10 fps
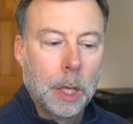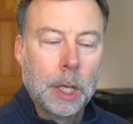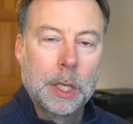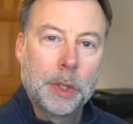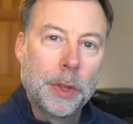
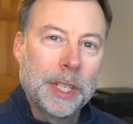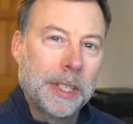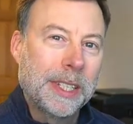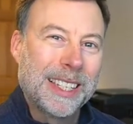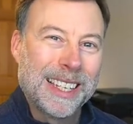So this
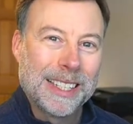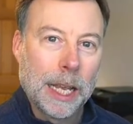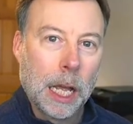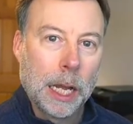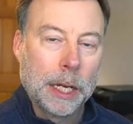is
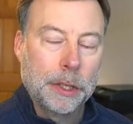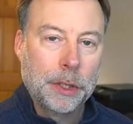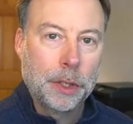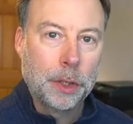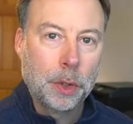designed
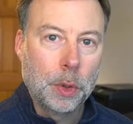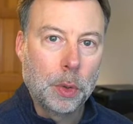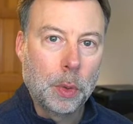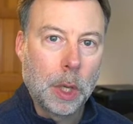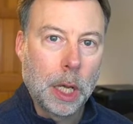to